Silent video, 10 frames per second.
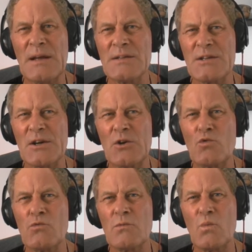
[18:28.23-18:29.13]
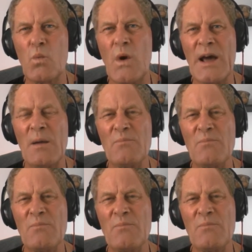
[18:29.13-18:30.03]
And so what I'm
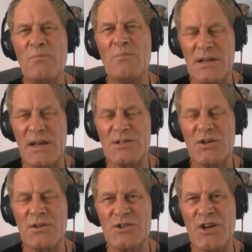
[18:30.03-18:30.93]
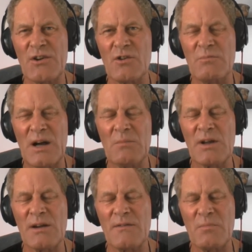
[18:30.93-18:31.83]
presenting is to the general
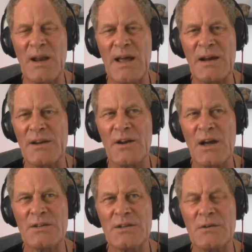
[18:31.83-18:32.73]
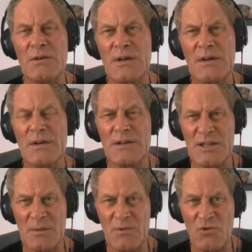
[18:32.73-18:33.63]
public of the planet, not to
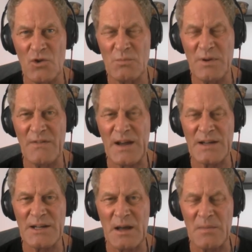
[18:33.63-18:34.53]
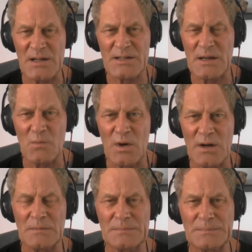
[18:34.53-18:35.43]
some group of academics somewhere.